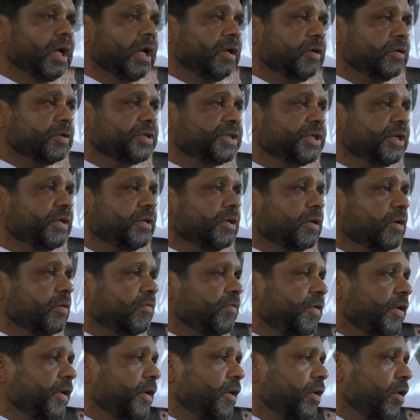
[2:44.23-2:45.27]
you see in the
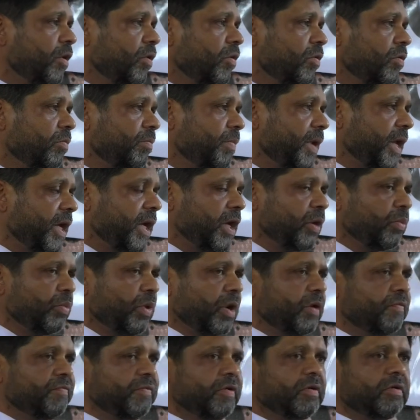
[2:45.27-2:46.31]
very old black and
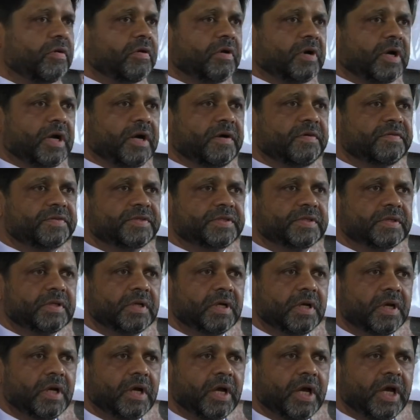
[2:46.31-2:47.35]
white photographs,
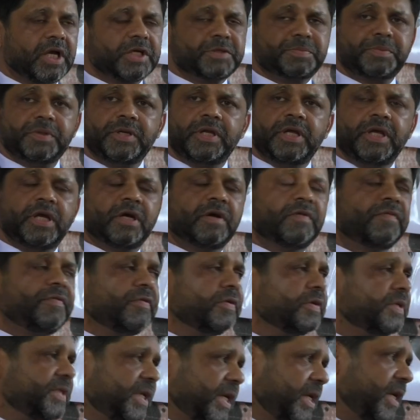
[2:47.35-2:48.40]
has been here
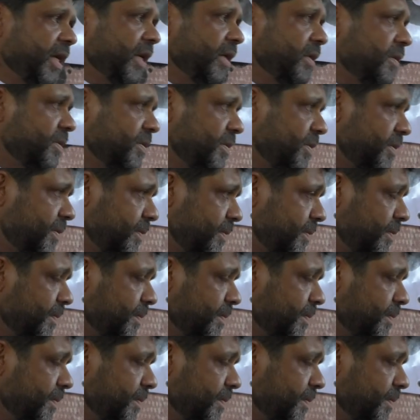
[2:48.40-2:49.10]
for decades.